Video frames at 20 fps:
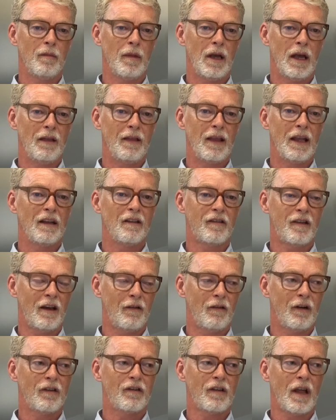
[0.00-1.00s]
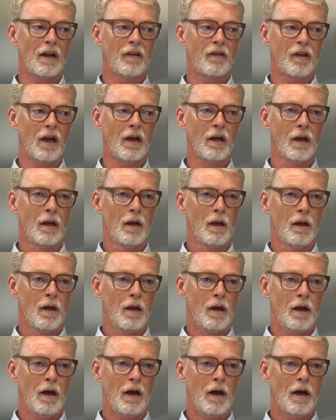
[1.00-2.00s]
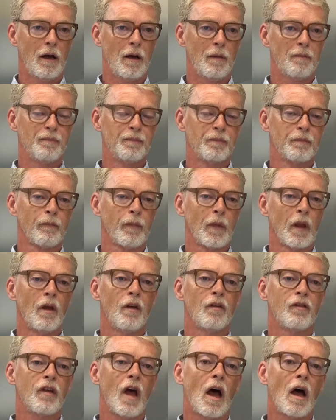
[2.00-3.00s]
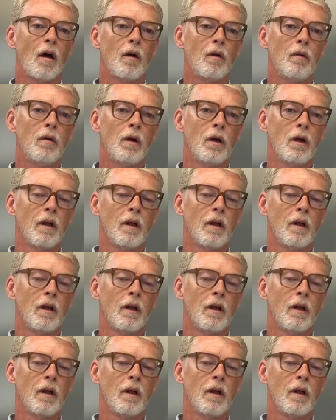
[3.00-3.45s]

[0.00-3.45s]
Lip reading: in the interior sector. So